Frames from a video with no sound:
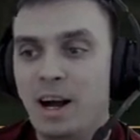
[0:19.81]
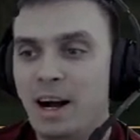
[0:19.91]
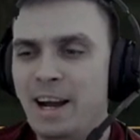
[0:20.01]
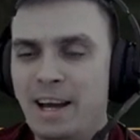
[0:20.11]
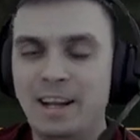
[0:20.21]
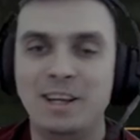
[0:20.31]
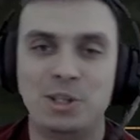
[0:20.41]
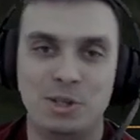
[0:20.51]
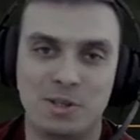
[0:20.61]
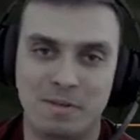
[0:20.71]
I had
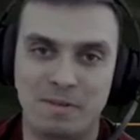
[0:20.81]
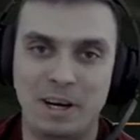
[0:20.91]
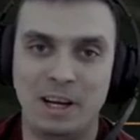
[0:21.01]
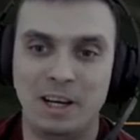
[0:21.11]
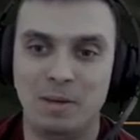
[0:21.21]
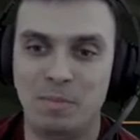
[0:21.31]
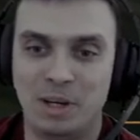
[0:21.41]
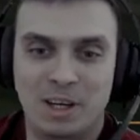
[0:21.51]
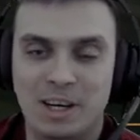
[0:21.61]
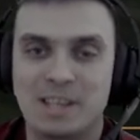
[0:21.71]
issues on finding it
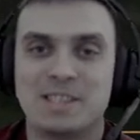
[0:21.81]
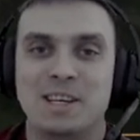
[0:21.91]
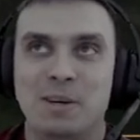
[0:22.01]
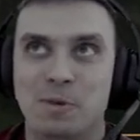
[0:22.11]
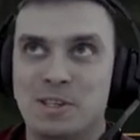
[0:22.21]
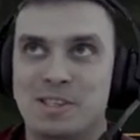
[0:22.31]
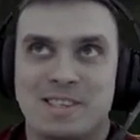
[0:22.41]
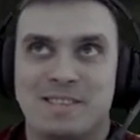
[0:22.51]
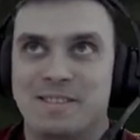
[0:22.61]
because it was